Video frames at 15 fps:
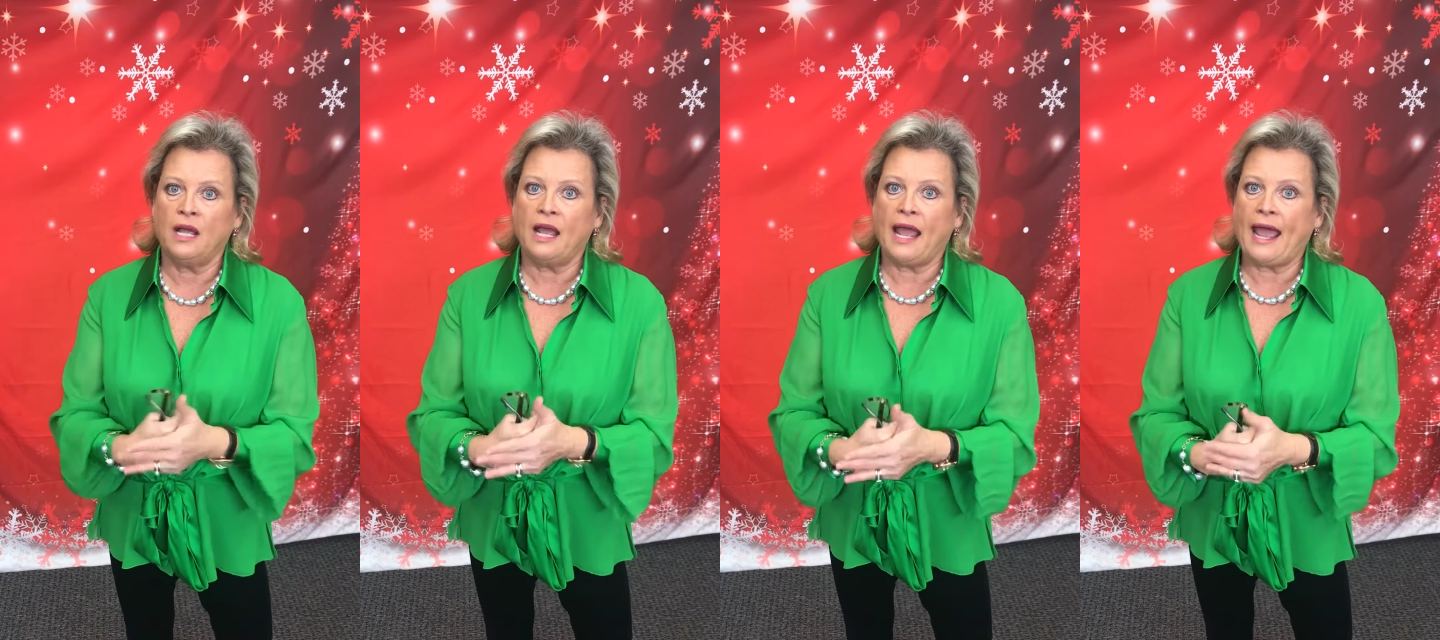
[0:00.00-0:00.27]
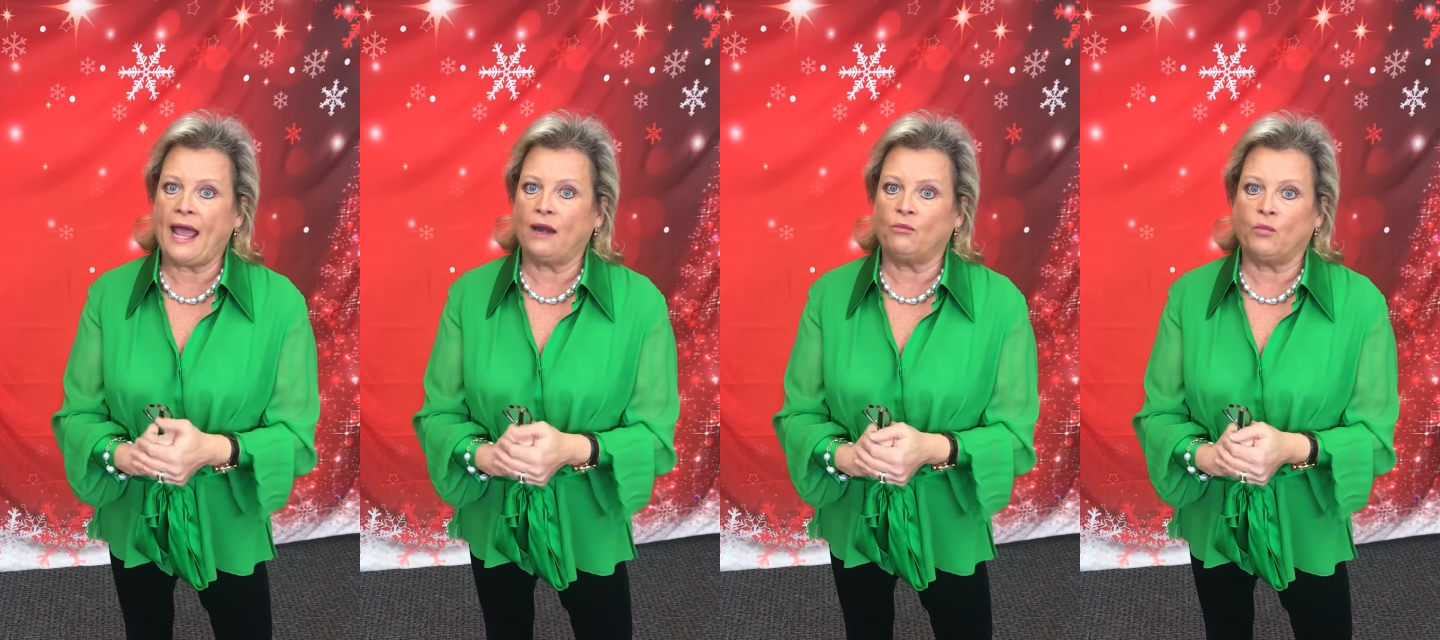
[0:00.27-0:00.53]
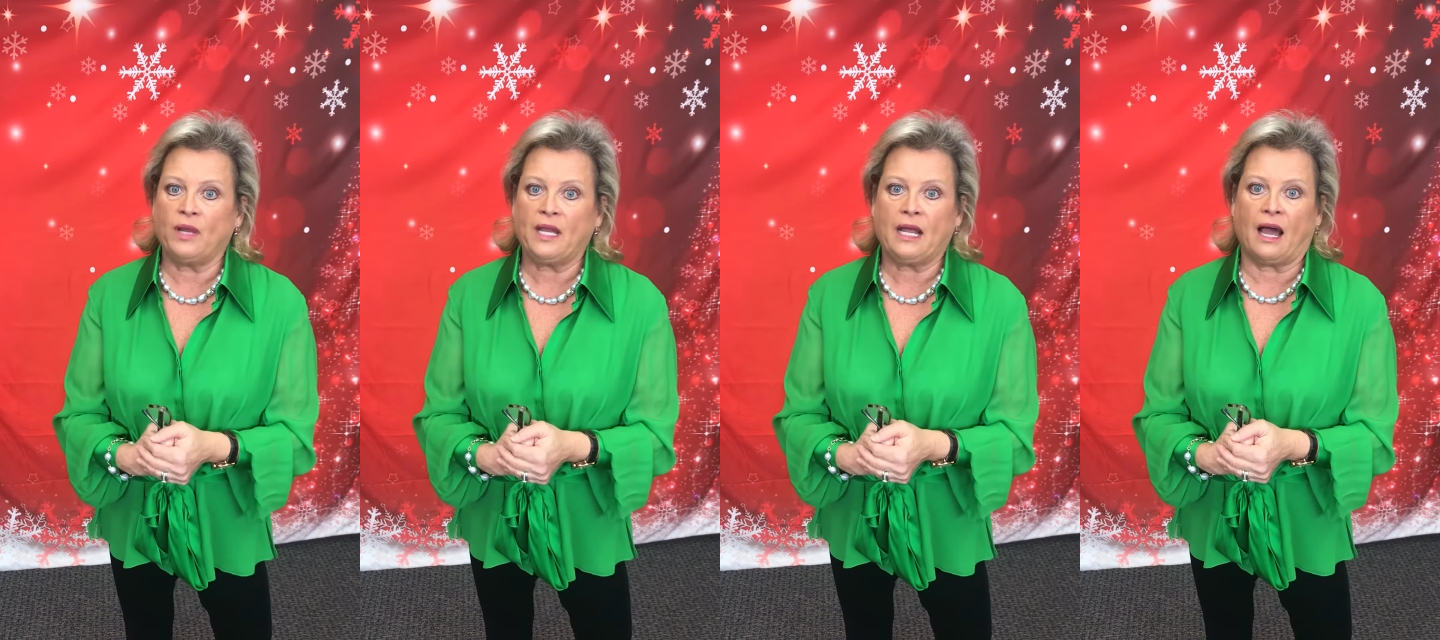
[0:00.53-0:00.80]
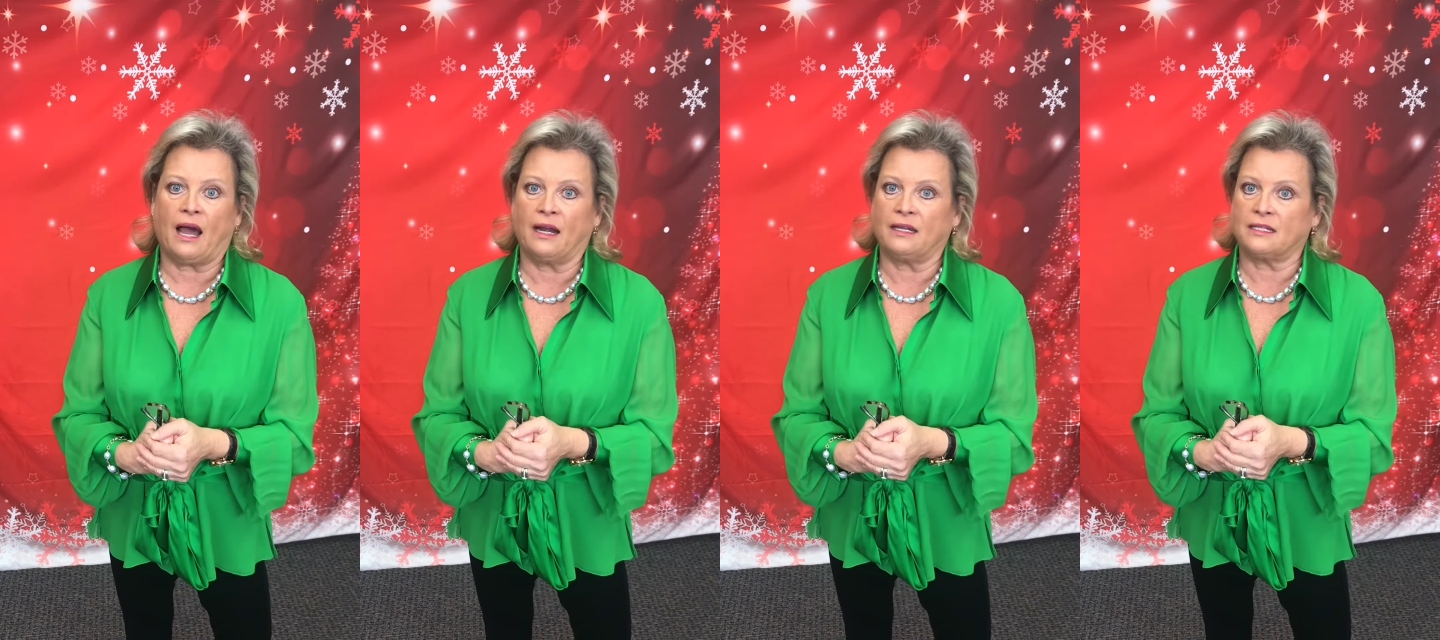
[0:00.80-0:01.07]
and we
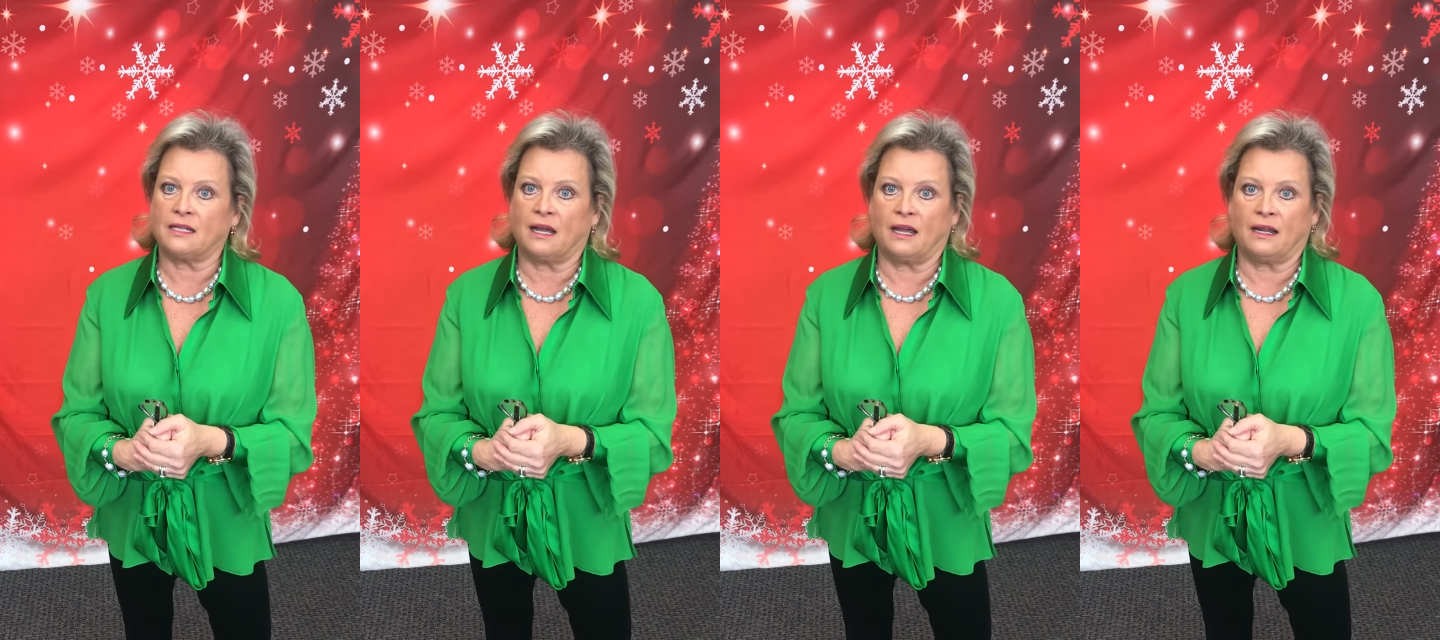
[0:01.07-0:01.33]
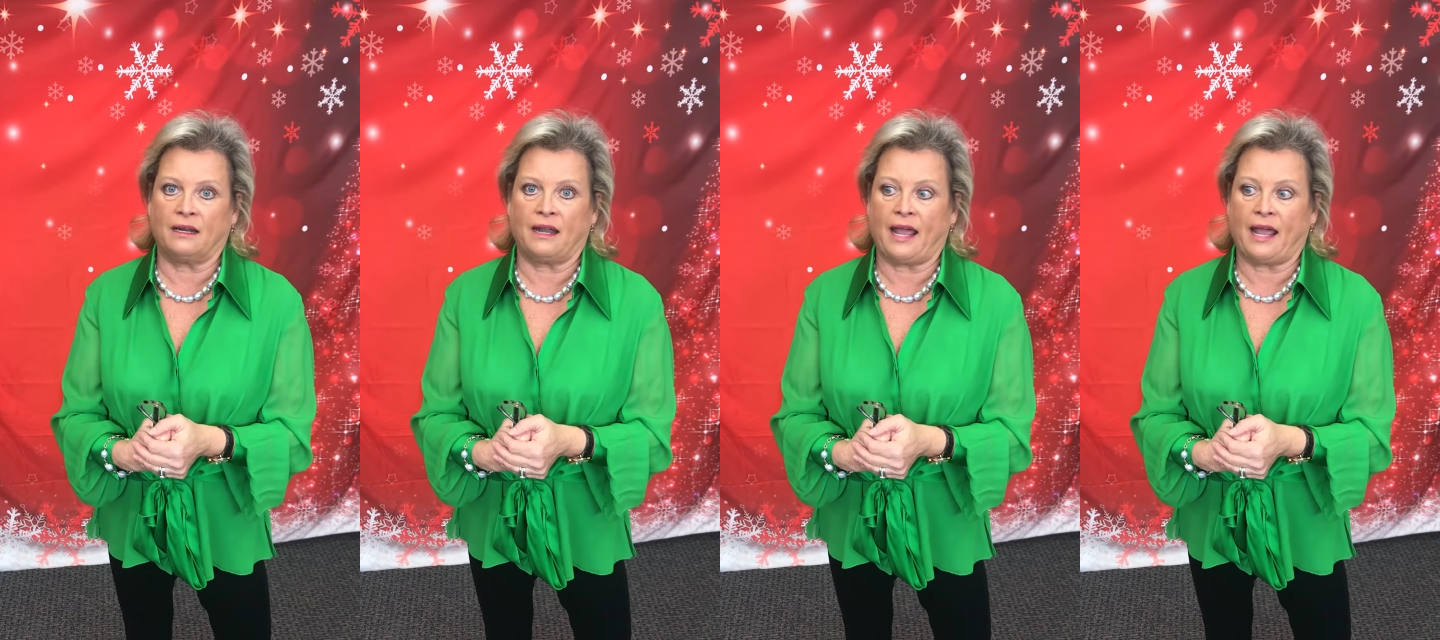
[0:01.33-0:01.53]
got it done.